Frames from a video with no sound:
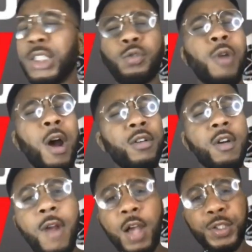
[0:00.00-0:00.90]
Ronda
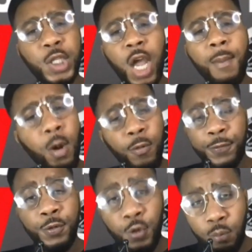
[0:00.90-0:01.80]
Rousey coming up with
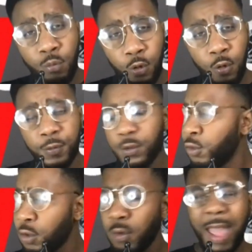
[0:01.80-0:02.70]
new moves,
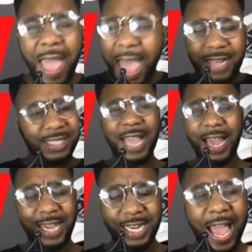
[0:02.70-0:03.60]
new
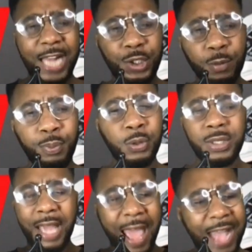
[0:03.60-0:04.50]
attacking attributes
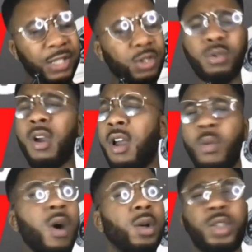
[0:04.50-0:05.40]
to add to her,
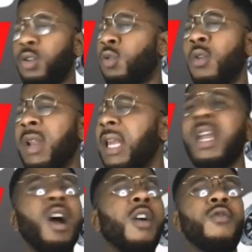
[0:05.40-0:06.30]
what do you call it,
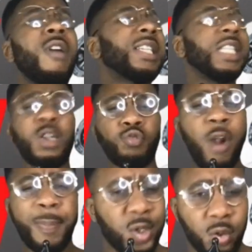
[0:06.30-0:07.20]
a wrestling
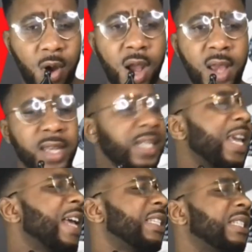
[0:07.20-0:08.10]
repertoire.
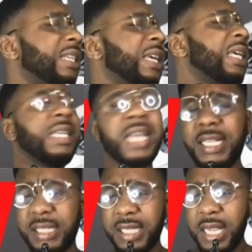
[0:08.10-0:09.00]
Yes,
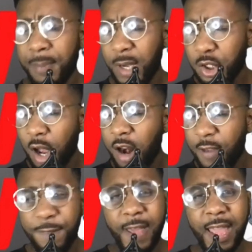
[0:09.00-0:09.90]
yes. But Charlotte
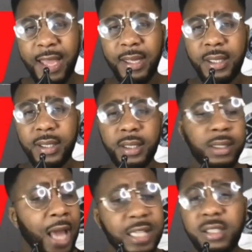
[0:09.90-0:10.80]
Flair,
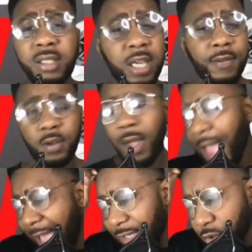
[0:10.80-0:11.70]
guts to give it to her.
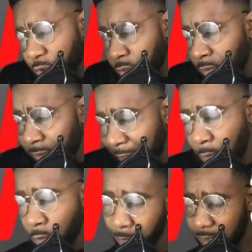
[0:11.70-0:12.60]
Hats to that
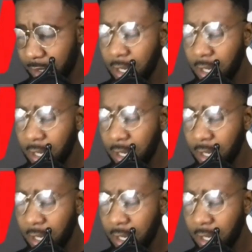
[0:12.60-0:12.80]
woman.